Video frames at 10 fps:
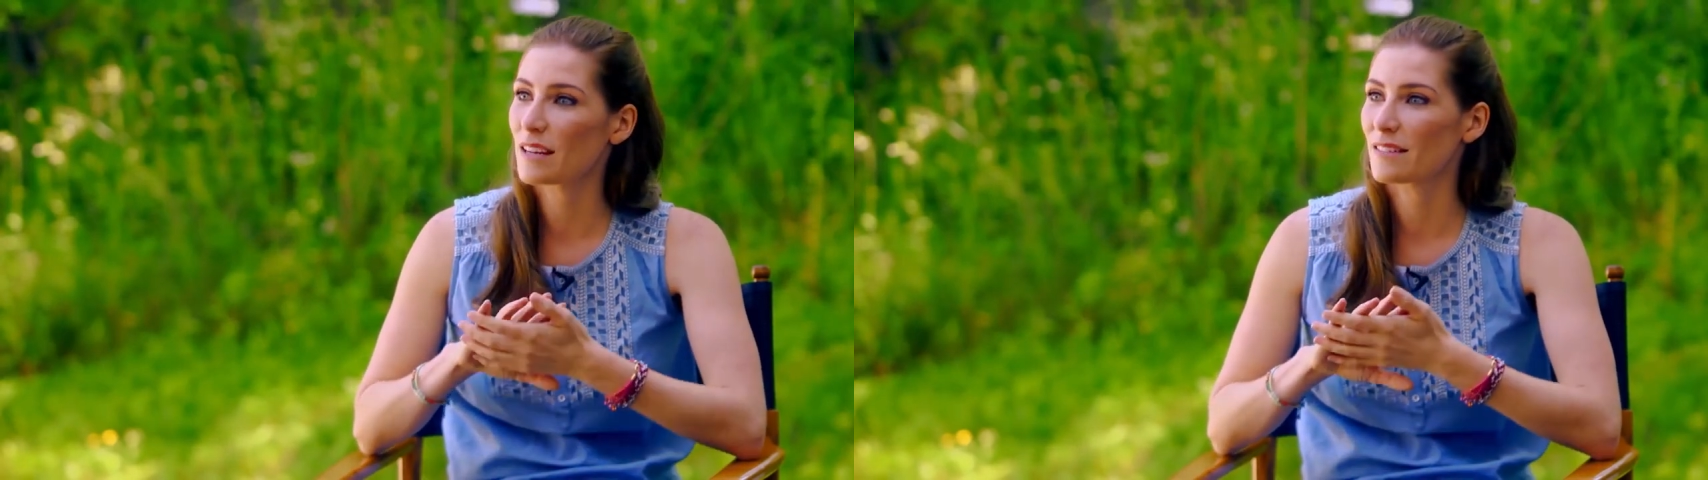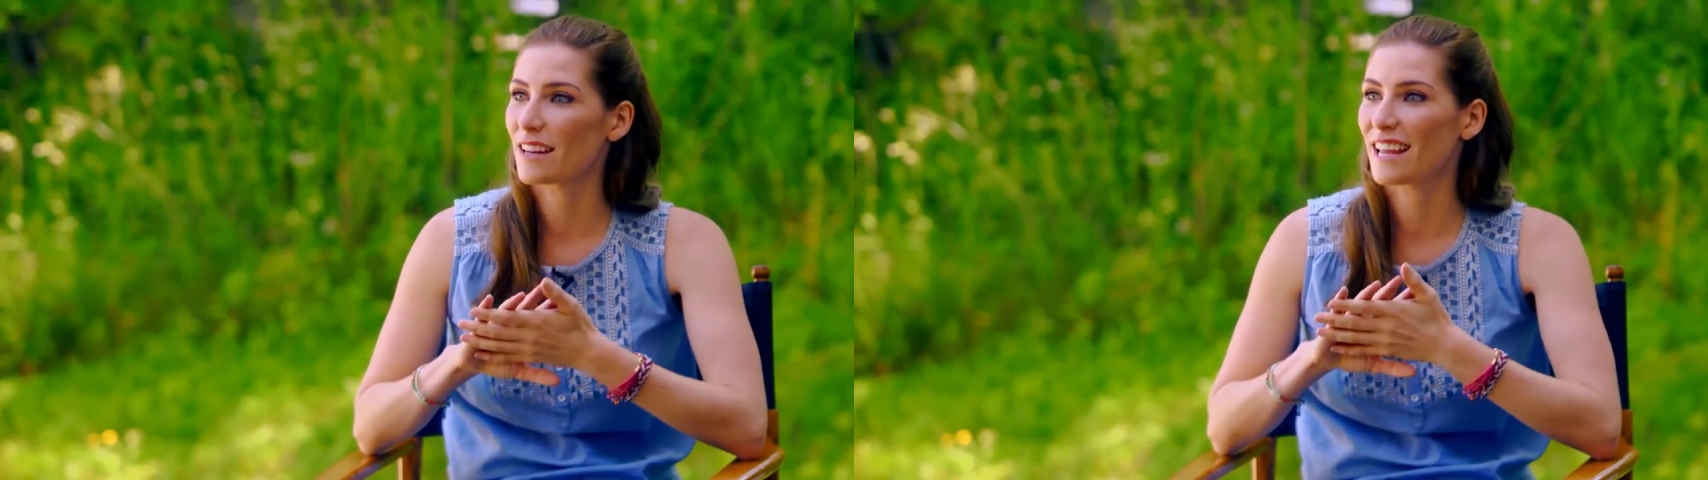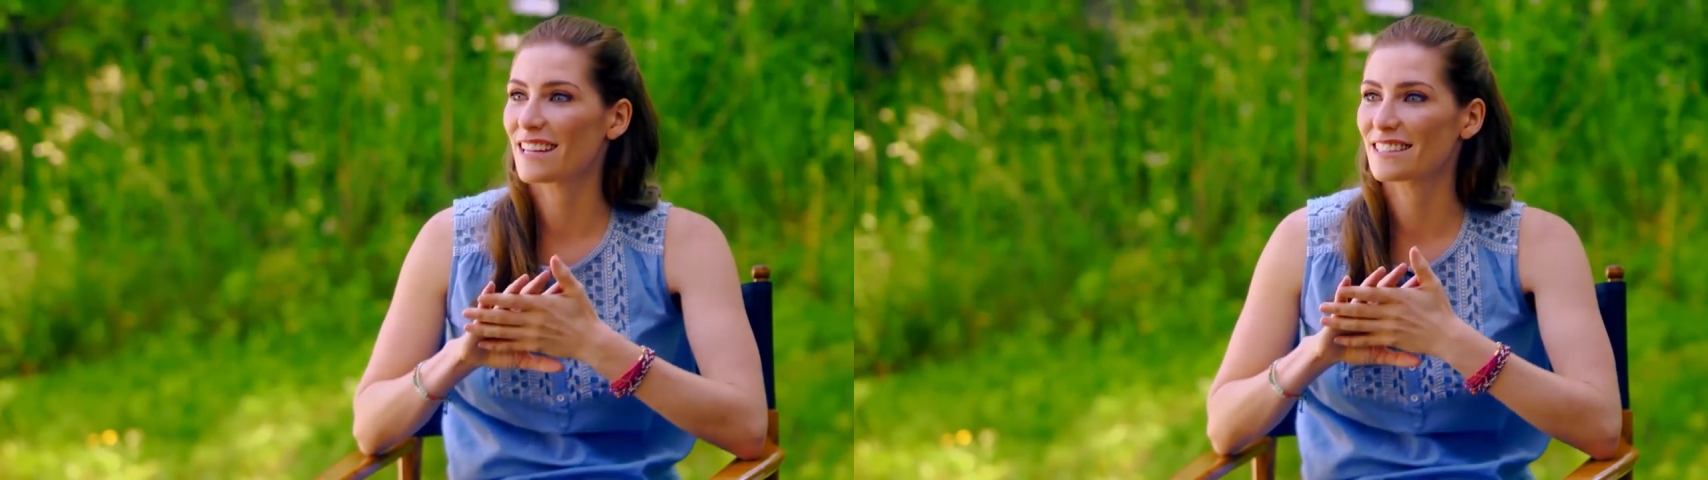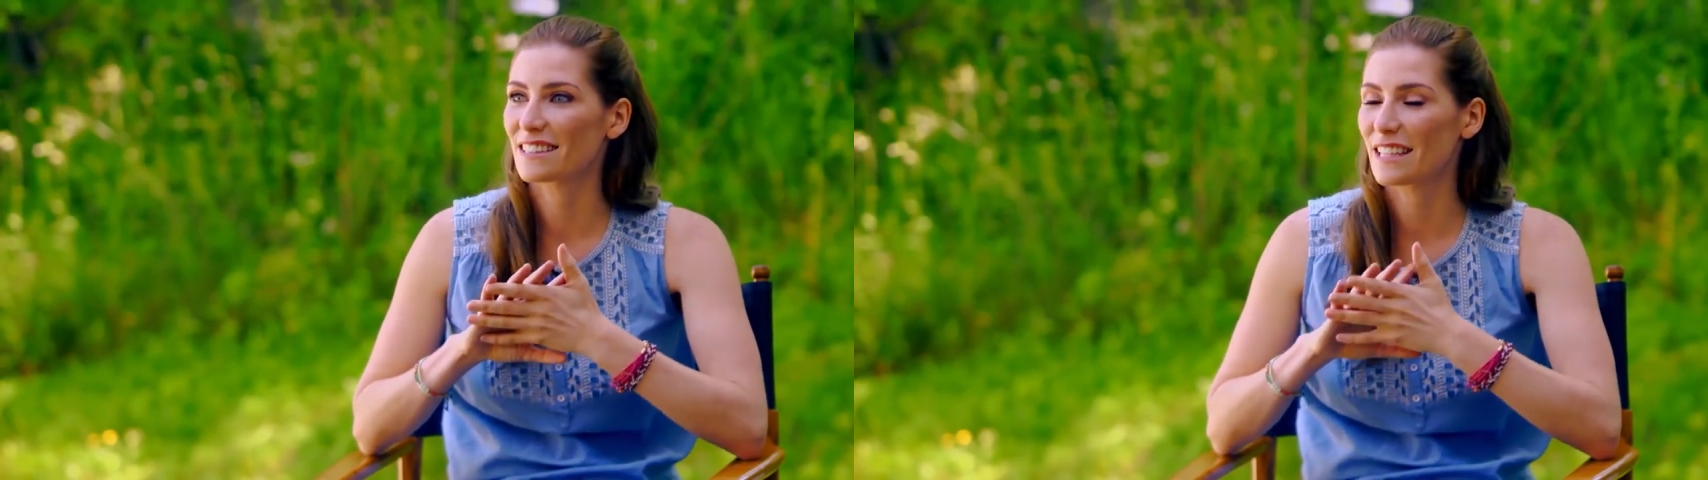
and